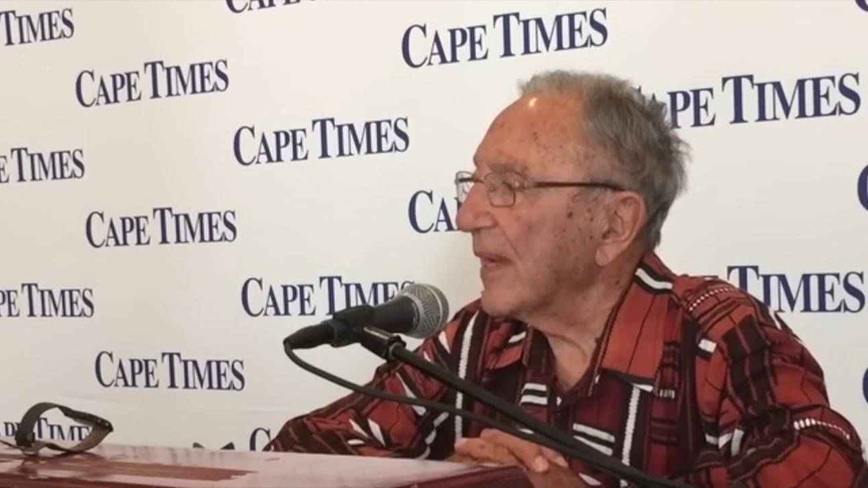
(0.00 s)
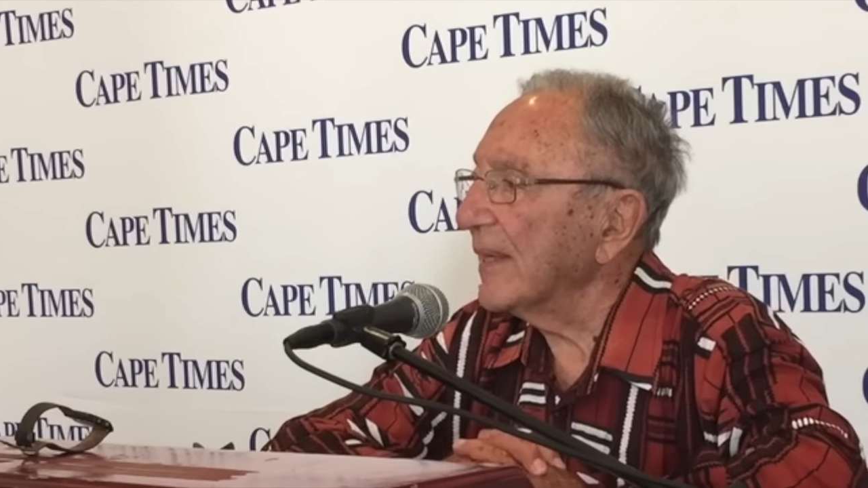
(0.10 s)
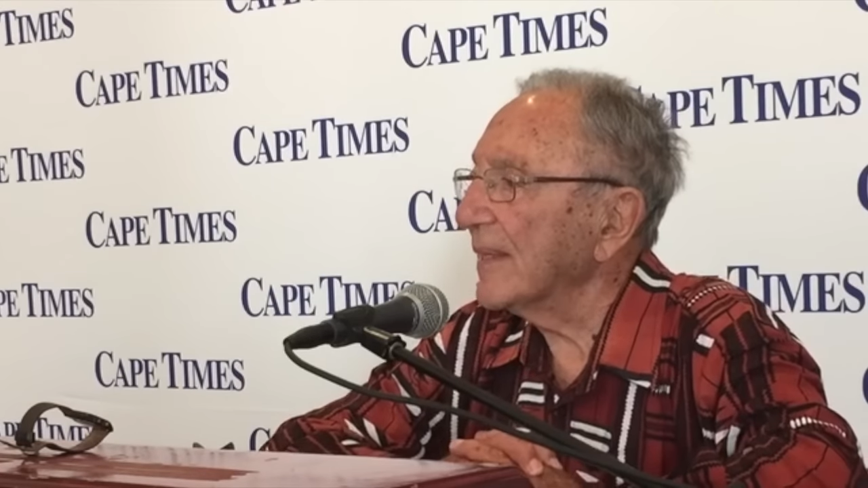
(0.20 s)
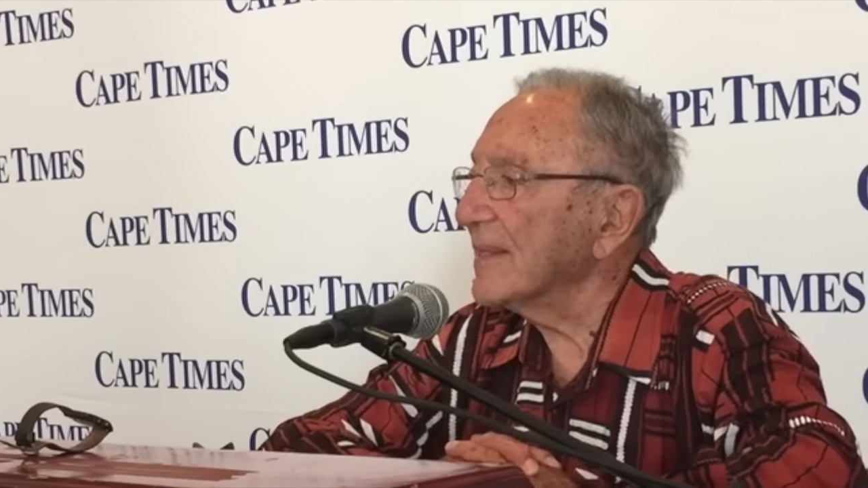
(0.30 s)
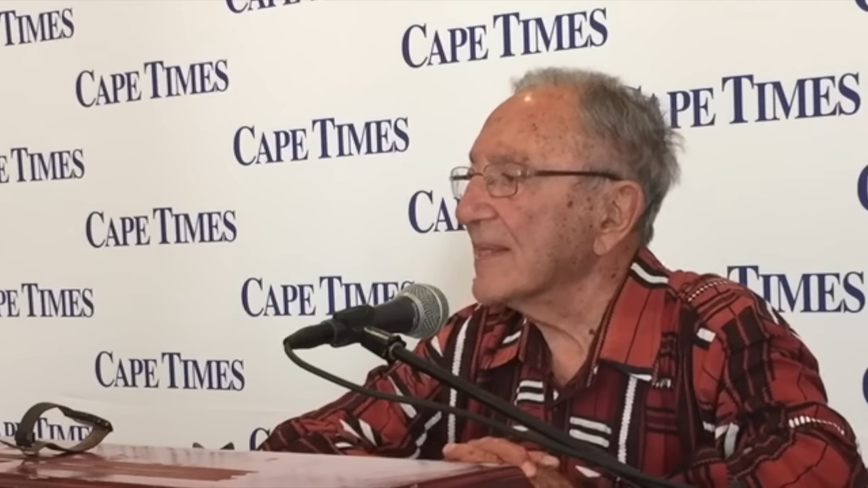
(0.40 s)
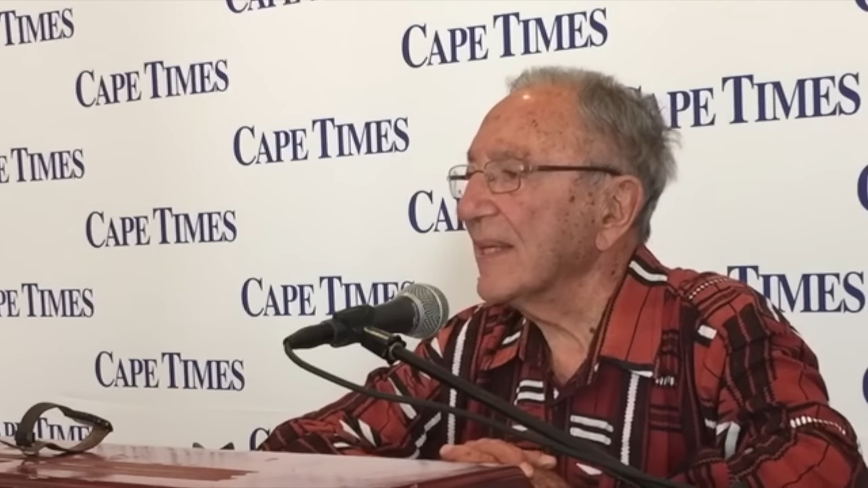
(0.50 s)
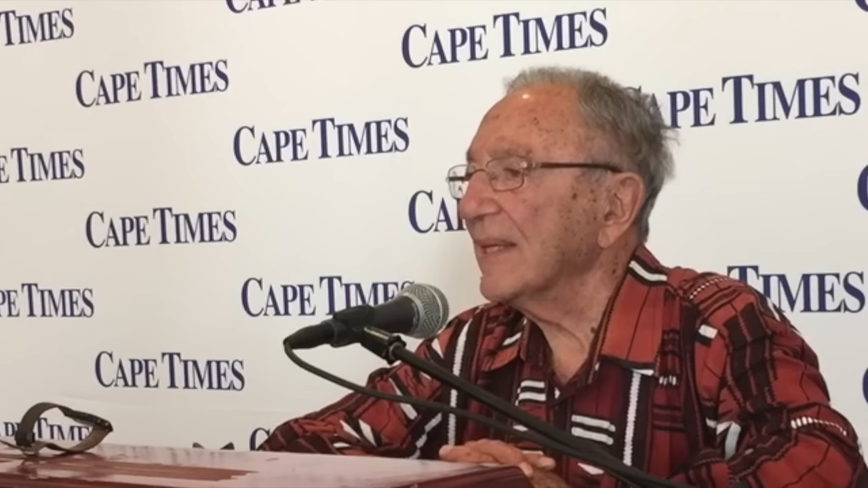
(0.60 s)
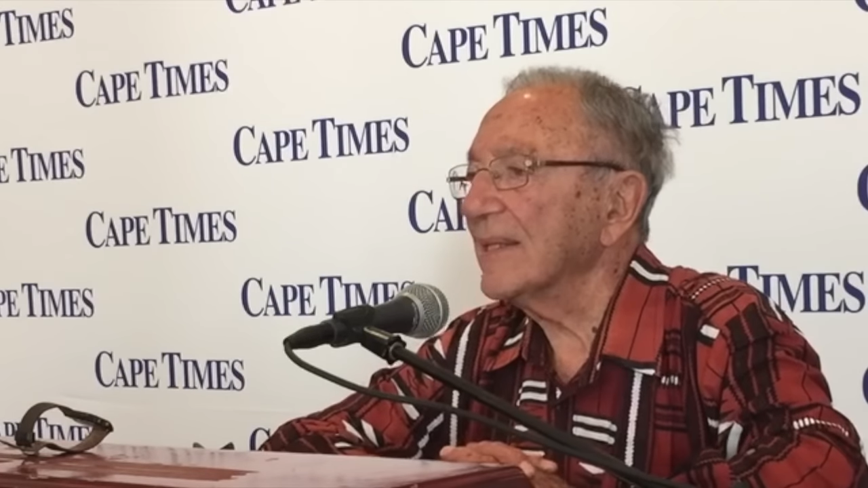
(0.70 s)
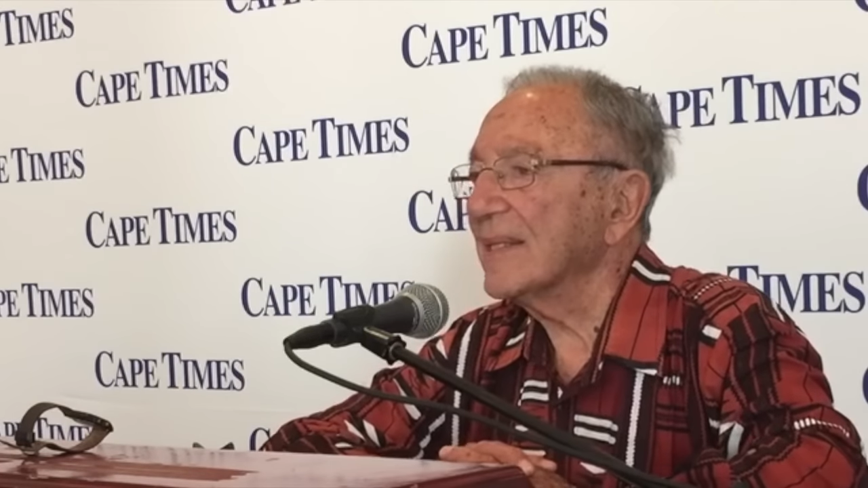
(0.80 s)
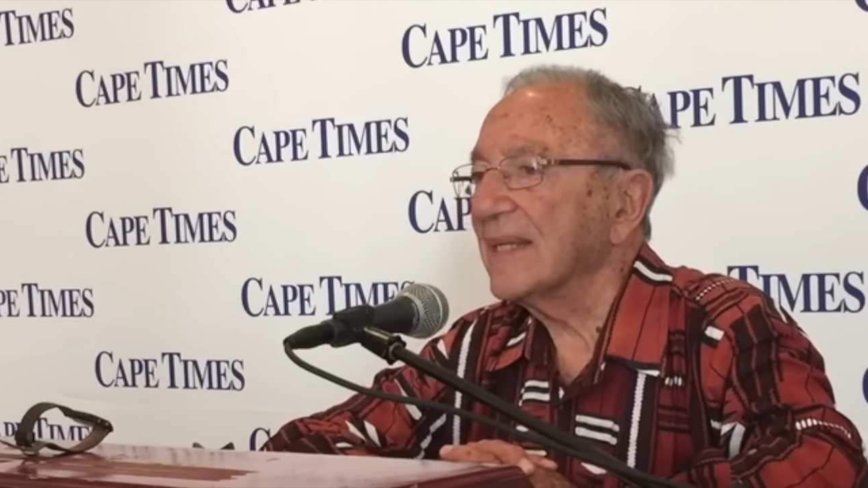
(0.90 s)
ANC
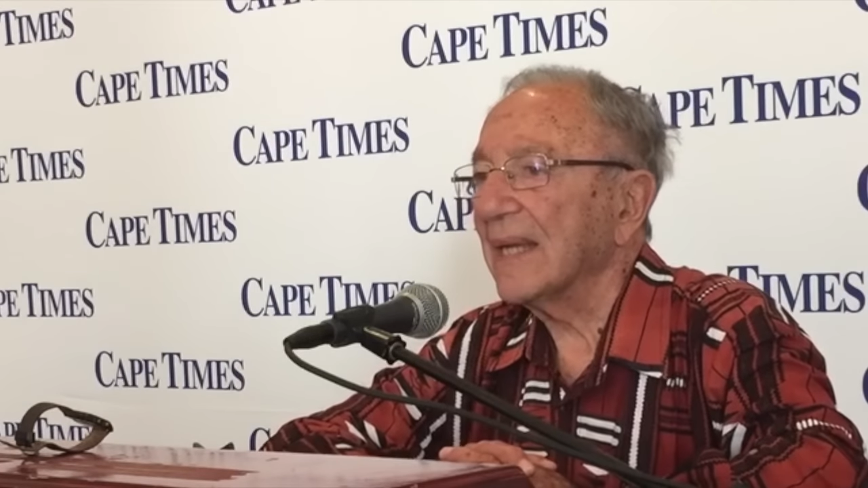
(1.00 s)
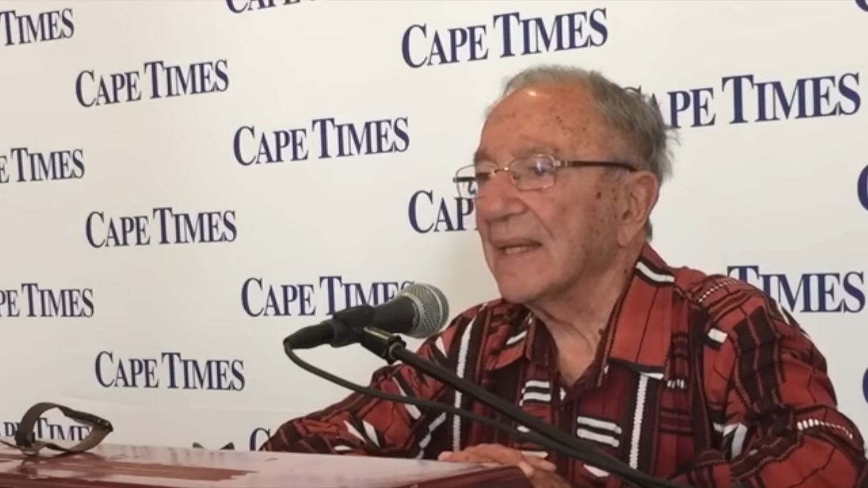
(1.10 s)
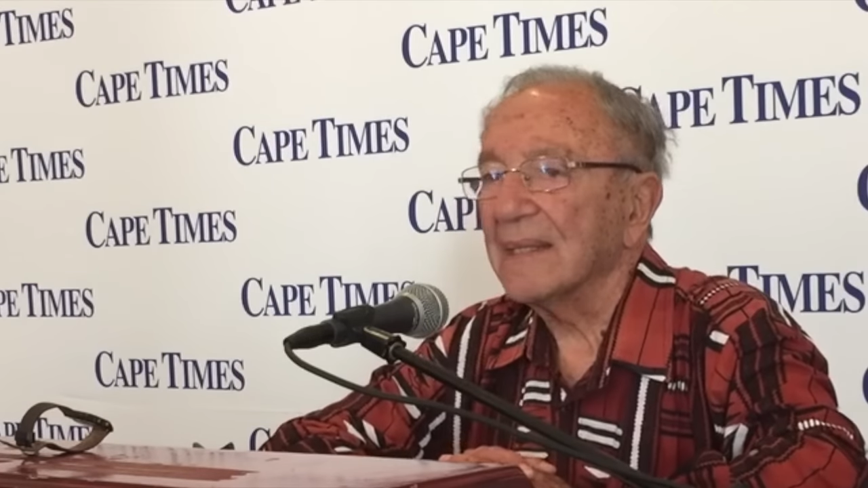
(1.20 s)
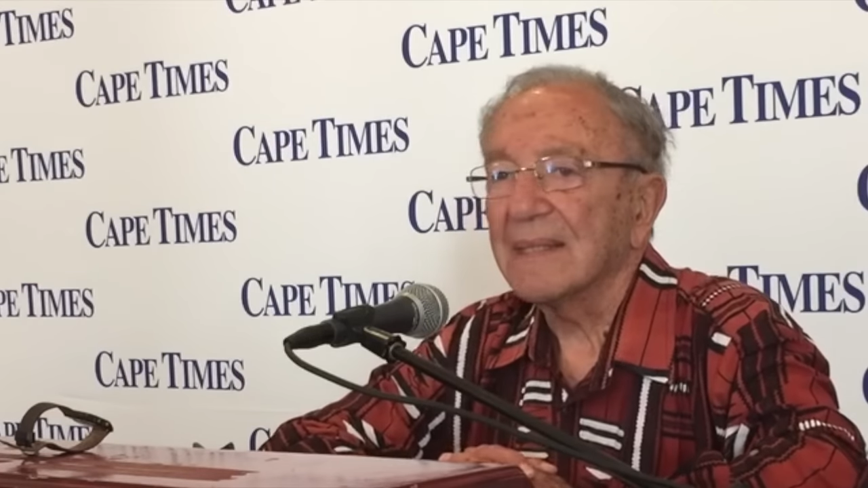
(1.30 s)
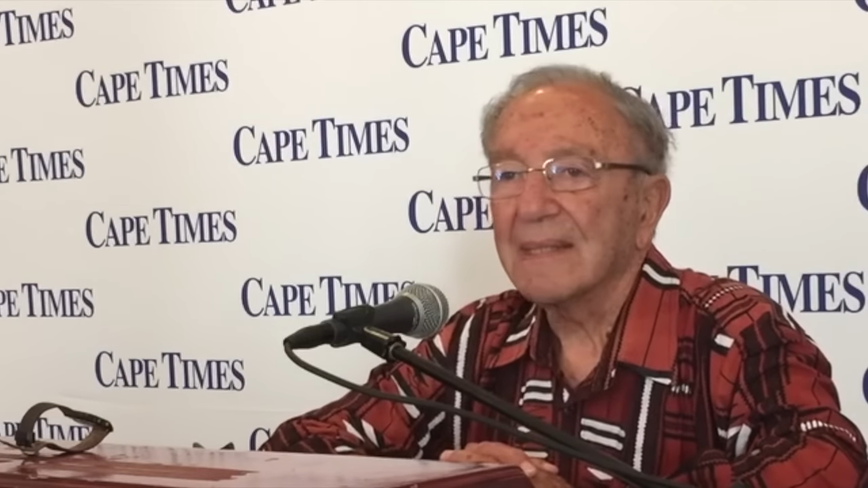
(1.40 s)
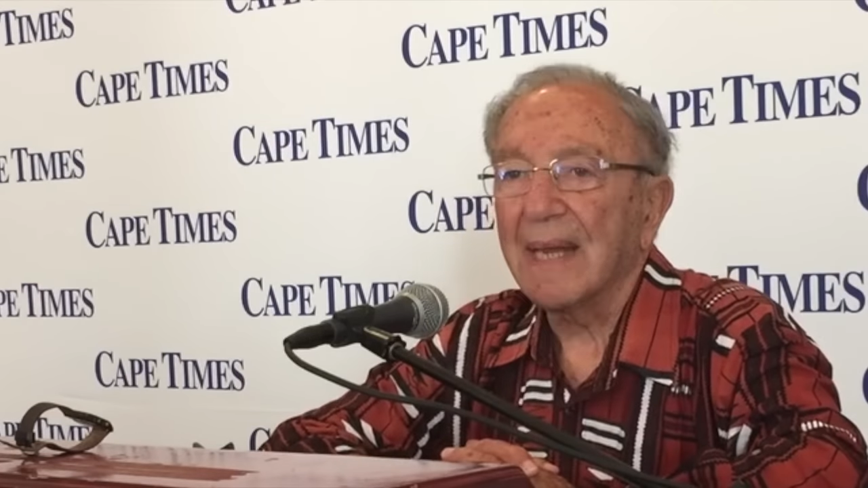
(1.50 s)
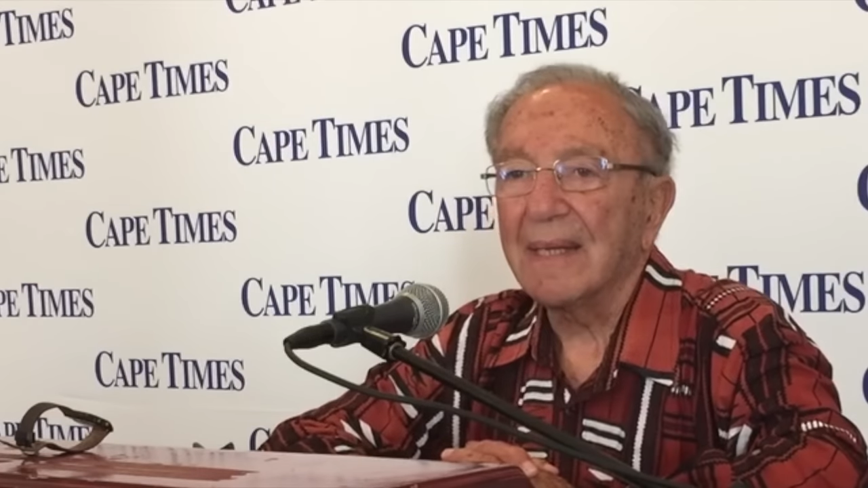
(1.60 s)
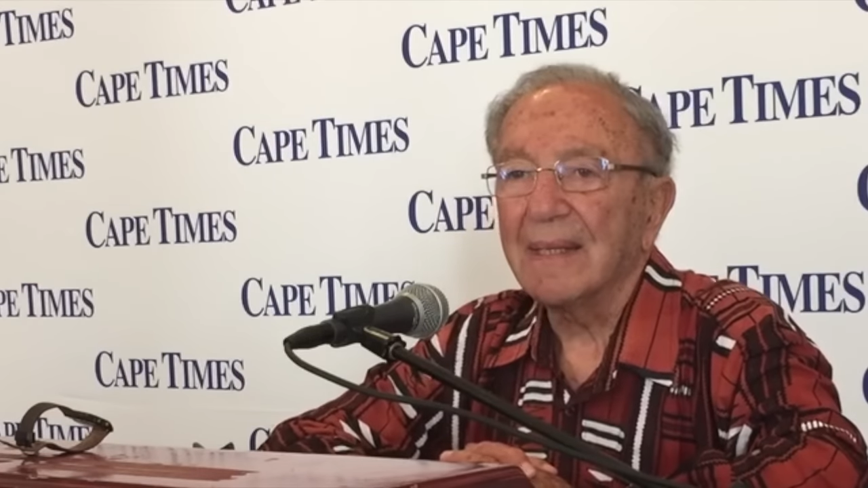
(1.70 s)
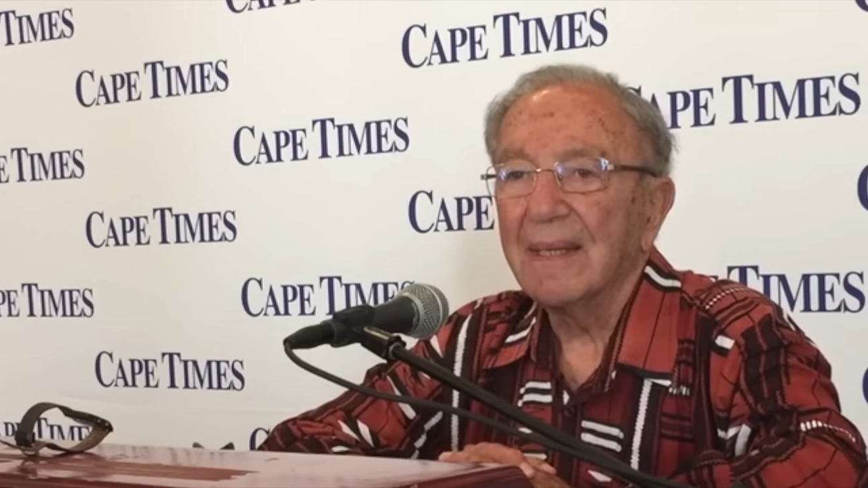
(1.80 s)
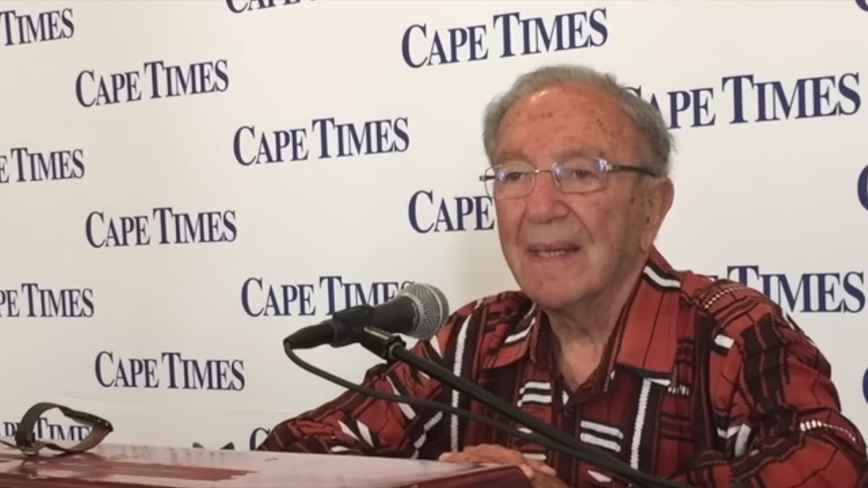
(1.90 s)
and second
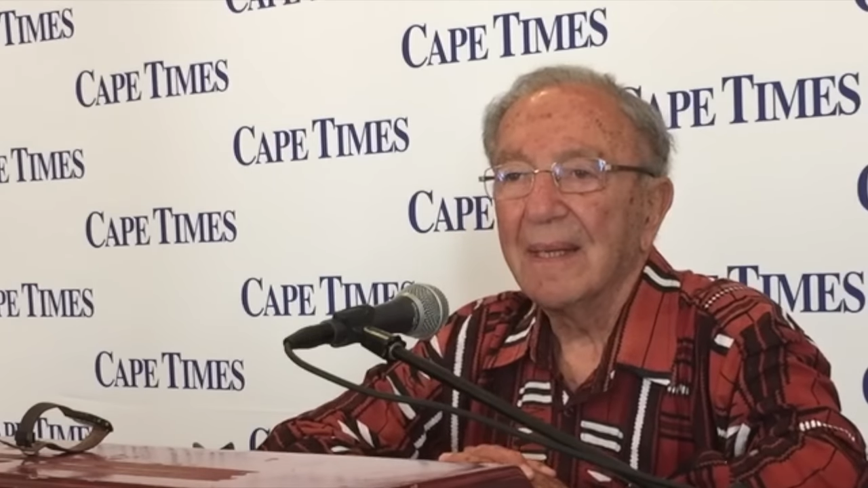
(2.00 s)
state,